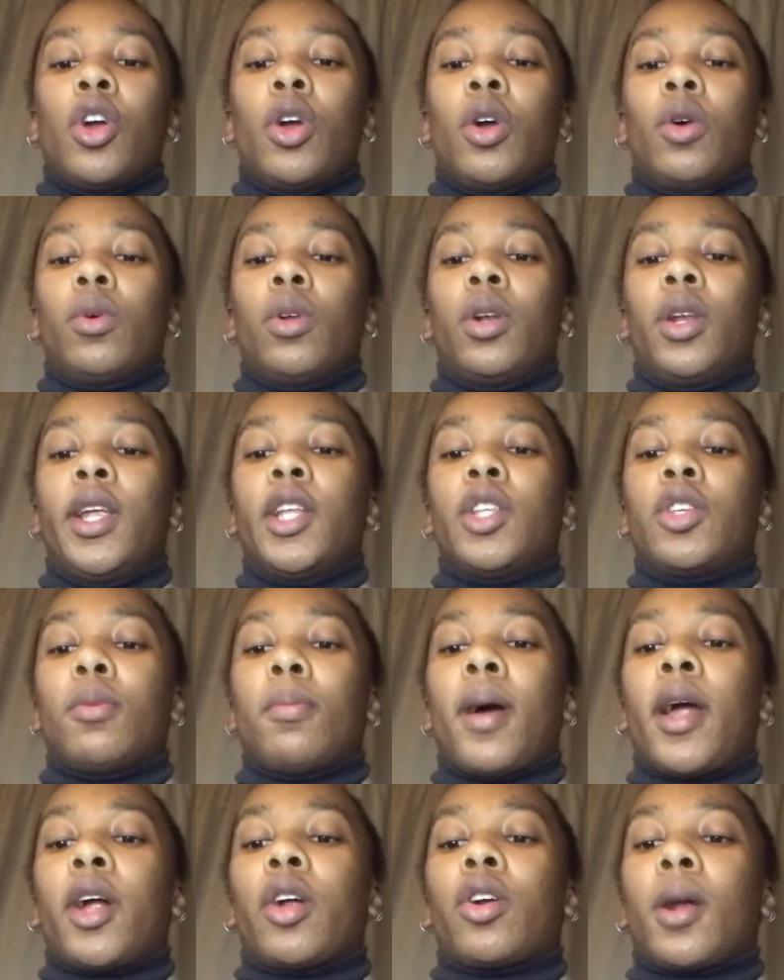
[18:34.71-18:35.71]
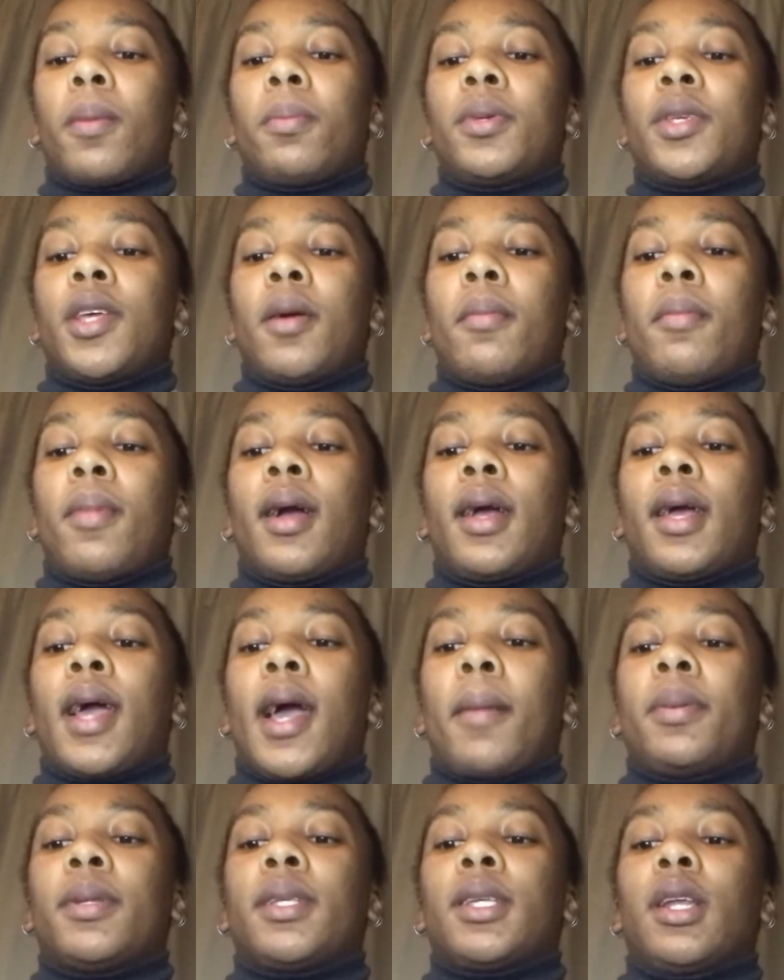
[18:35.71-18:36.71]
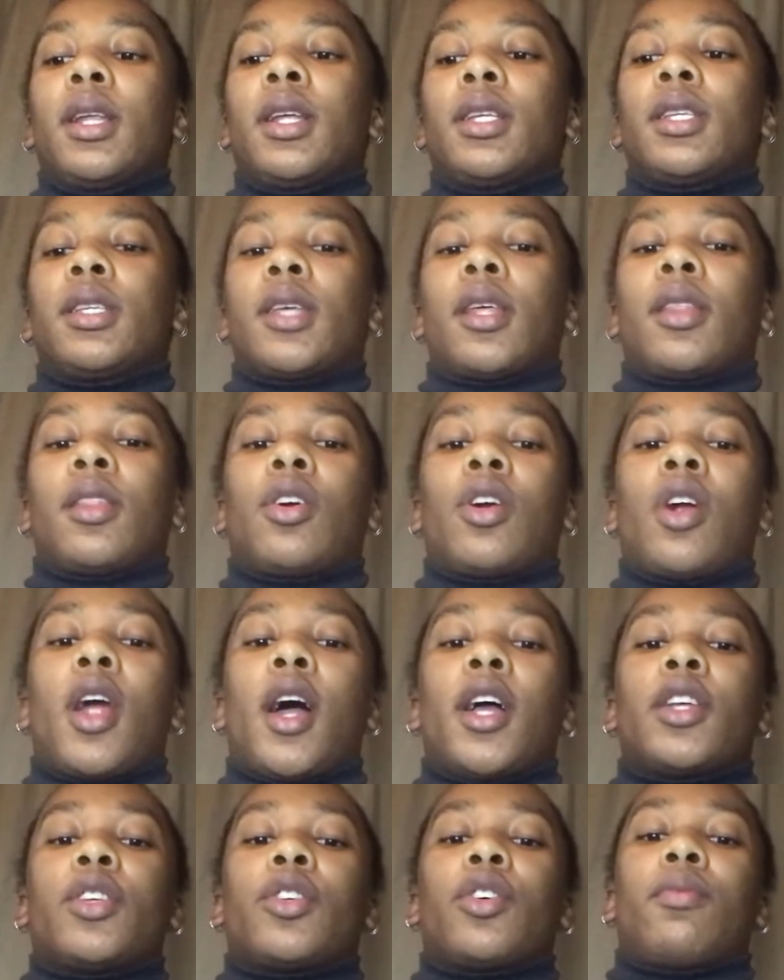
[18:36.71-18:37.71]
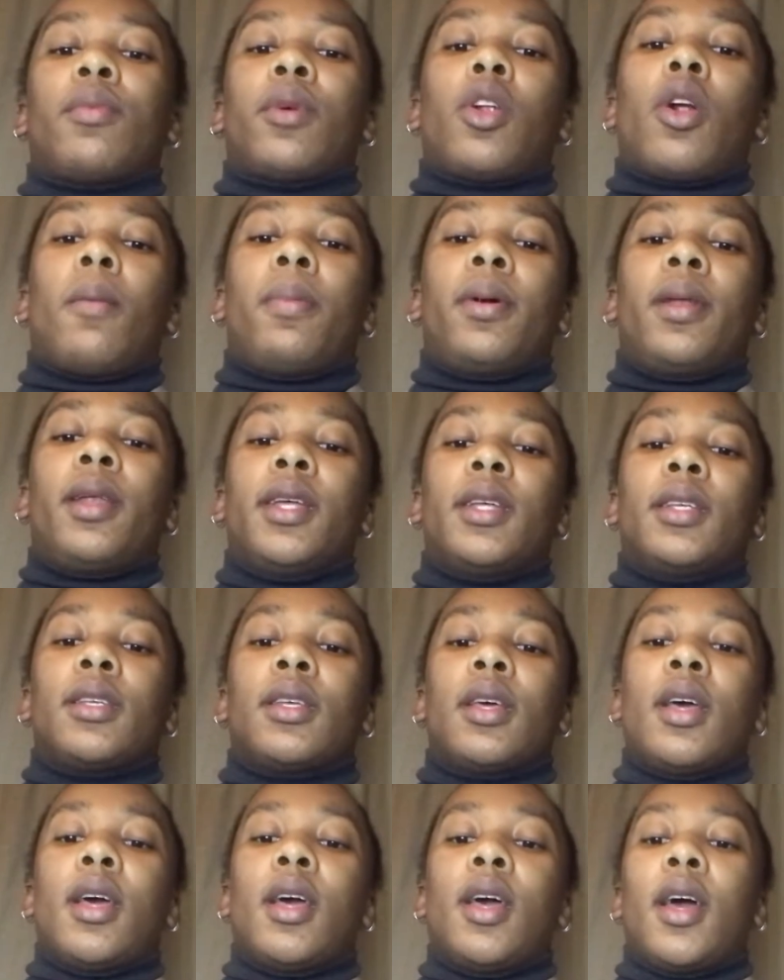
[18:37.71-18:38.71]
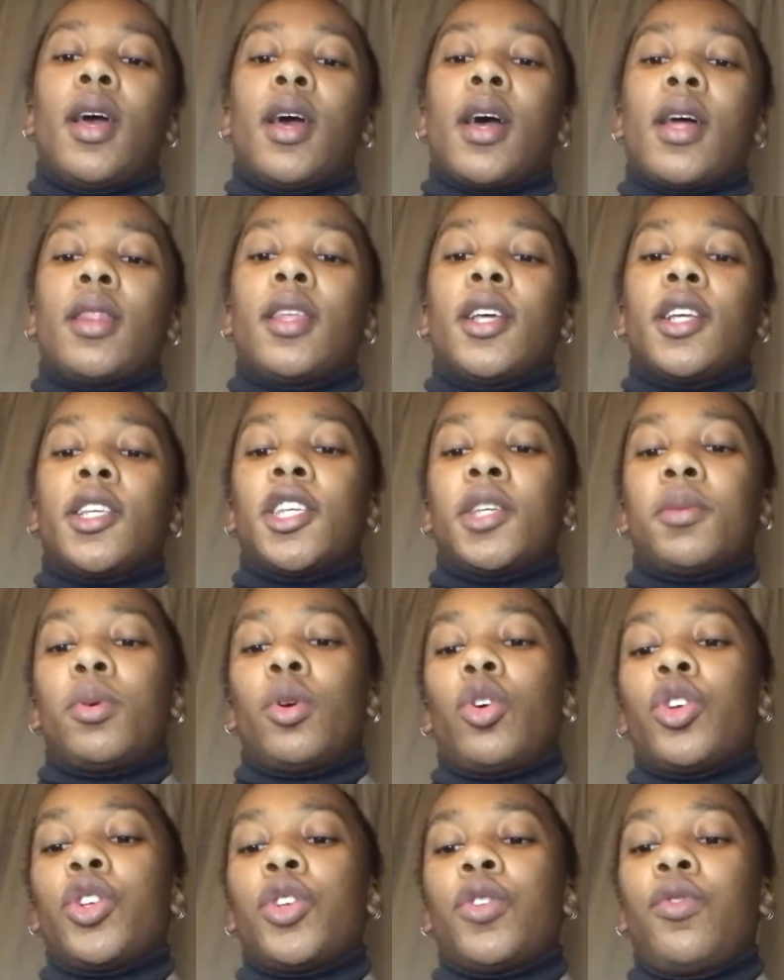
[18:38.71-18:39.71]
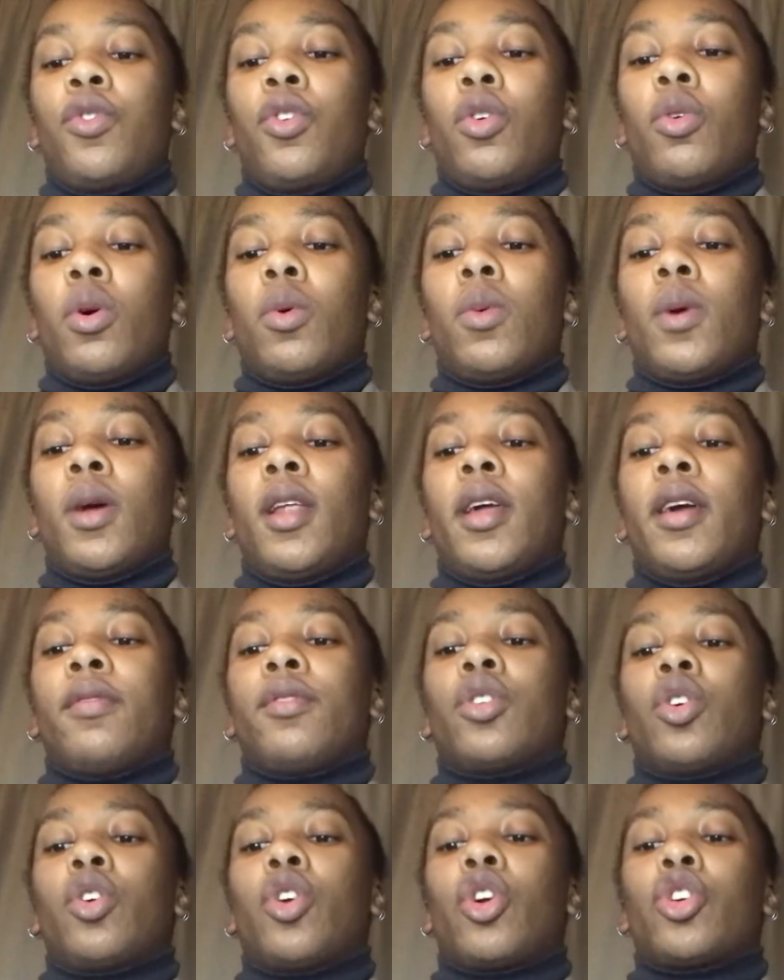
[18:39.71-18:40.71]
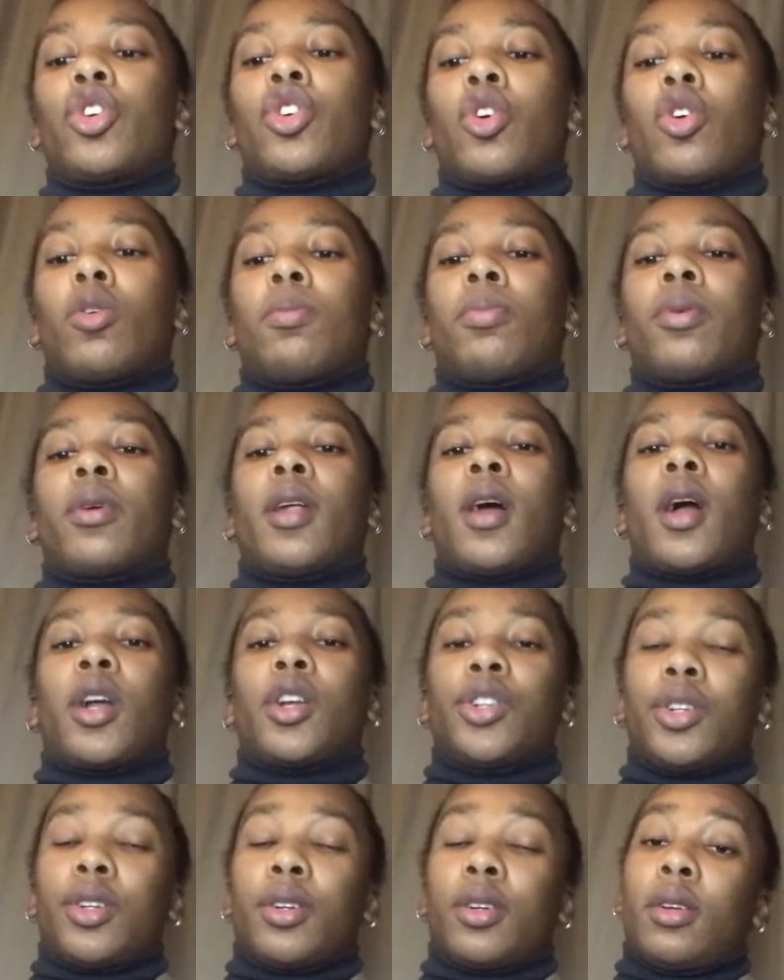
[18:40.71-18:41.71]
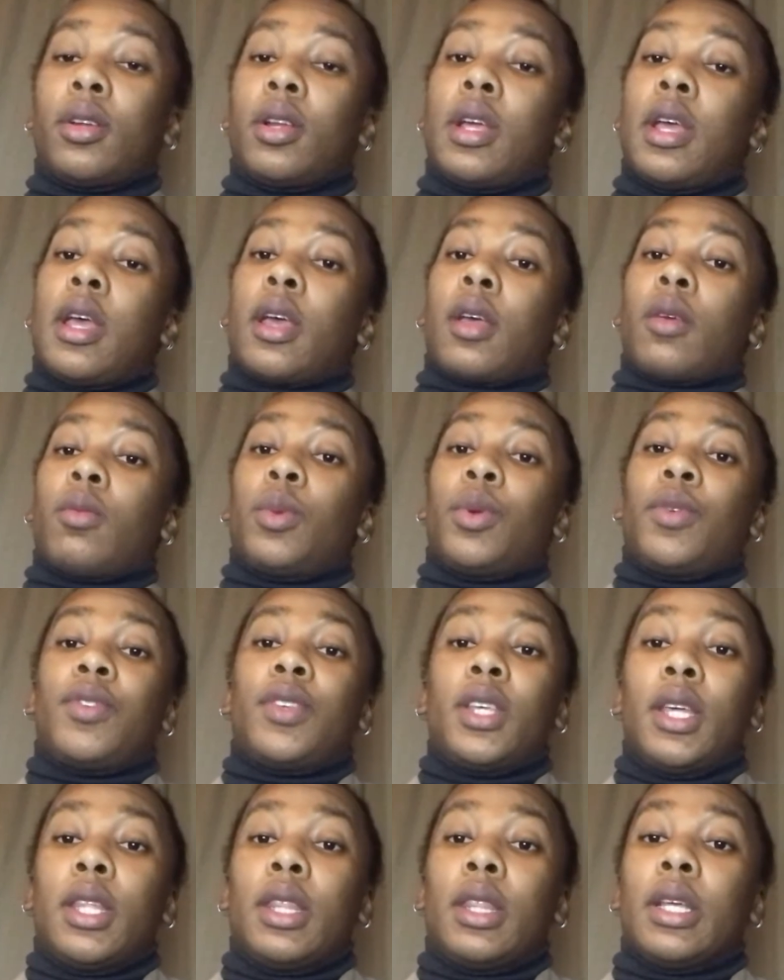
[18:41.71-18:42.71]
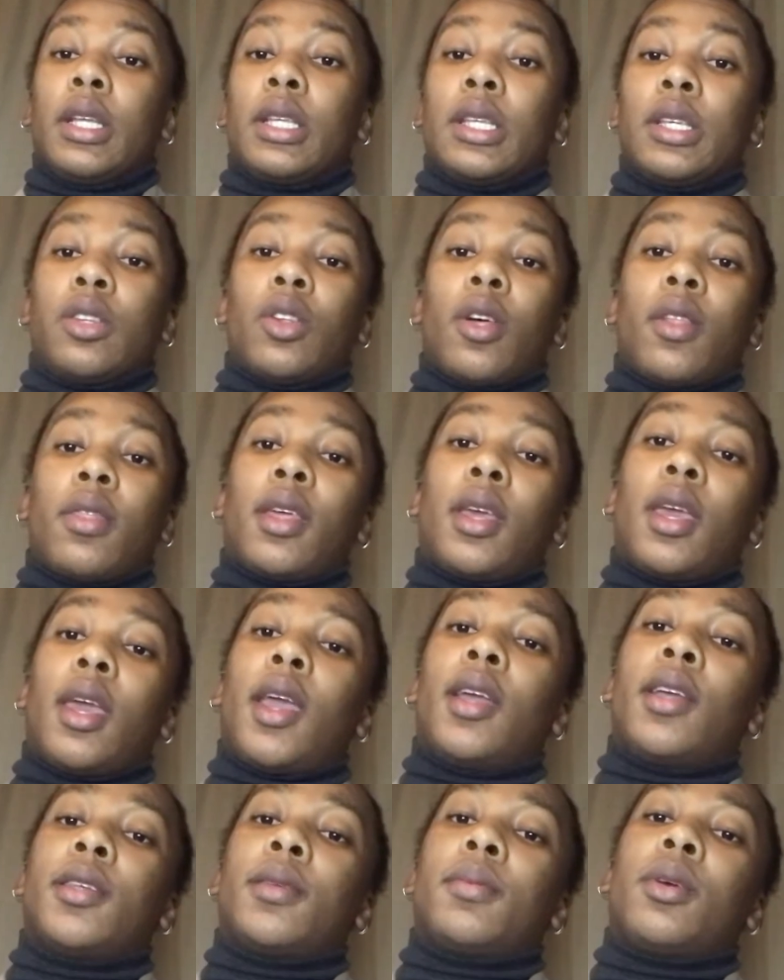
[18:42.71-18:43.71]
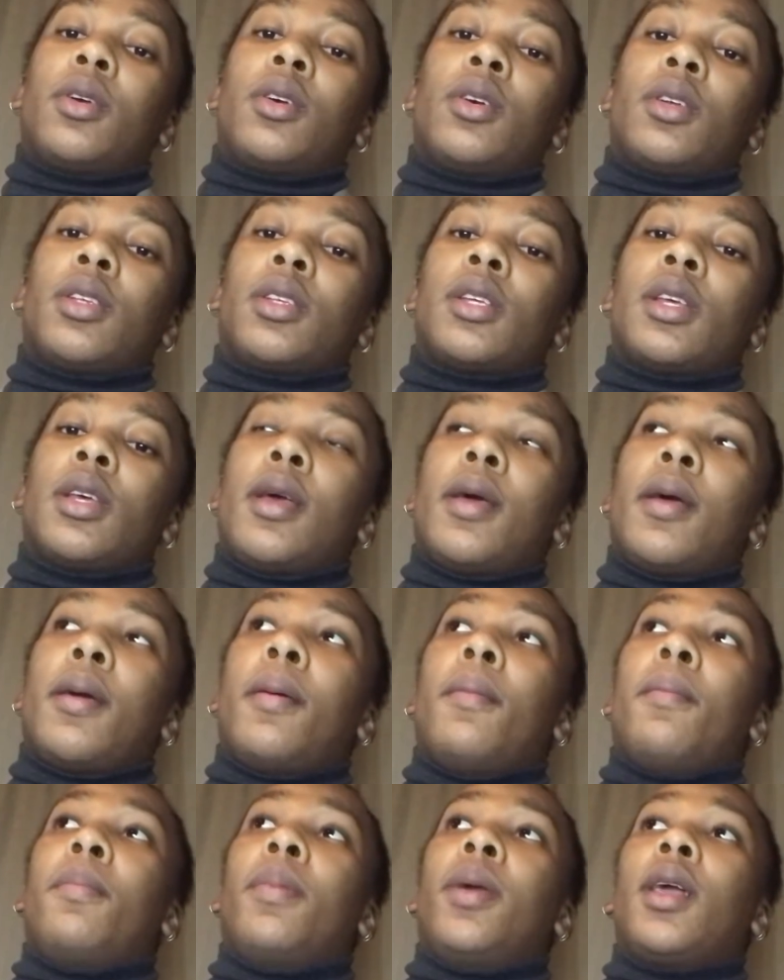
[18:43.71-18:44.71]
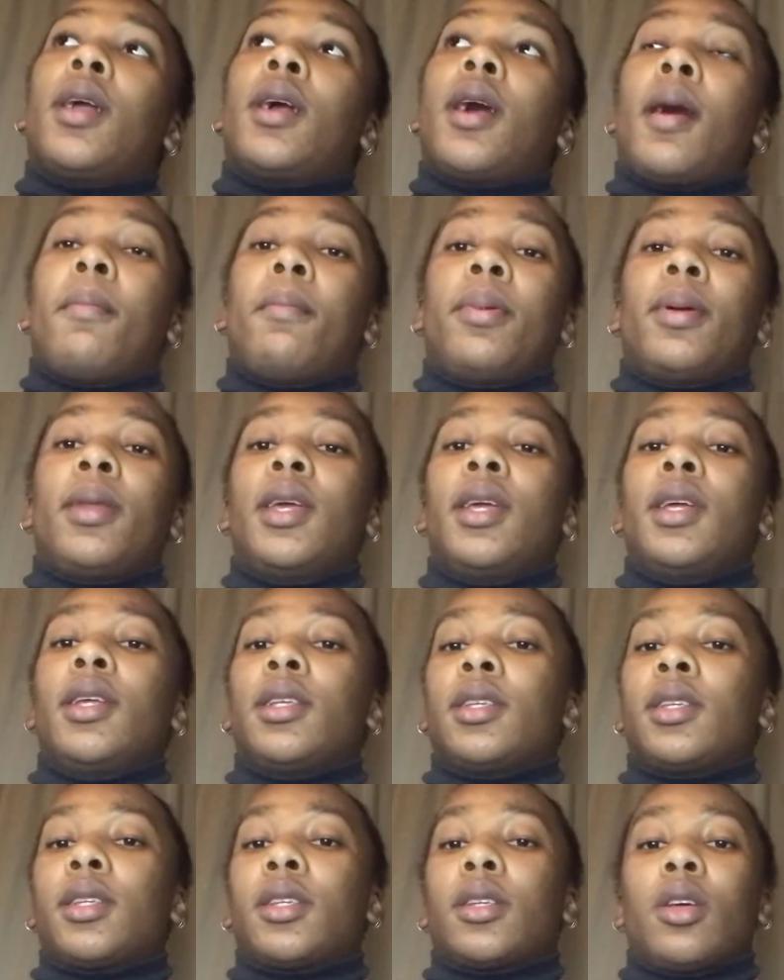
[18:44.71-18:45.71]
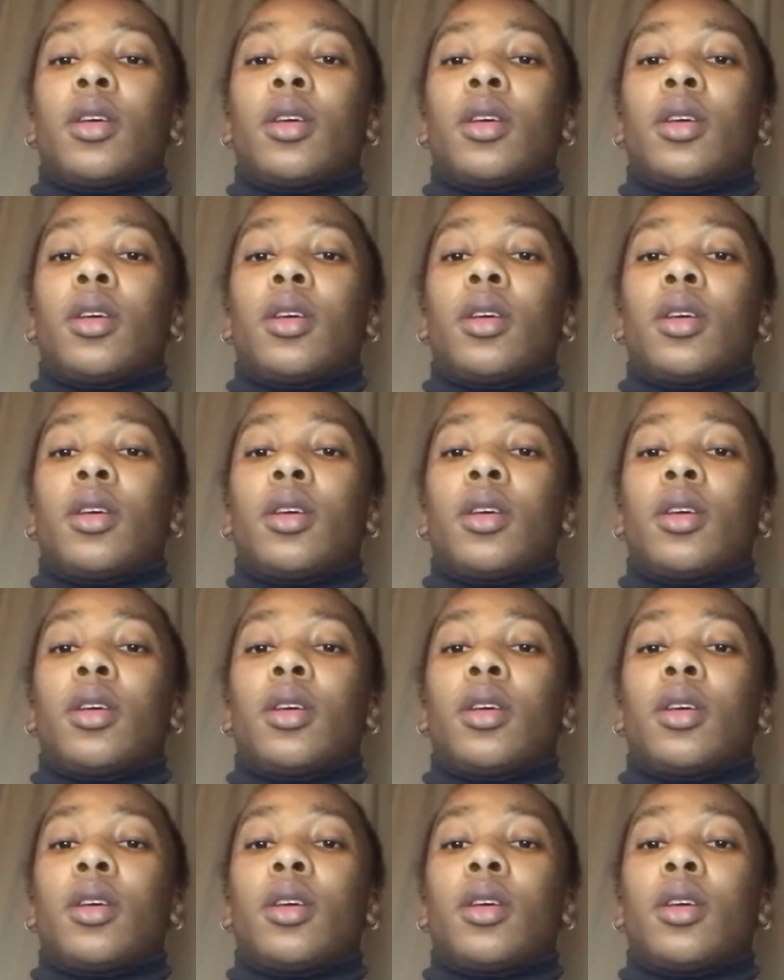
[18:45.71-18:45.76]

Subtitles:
would lead to bankruptcy among capitalists and the rise of monopolies. And this is because fewer were left to control production. We've seen this is not the case because big companies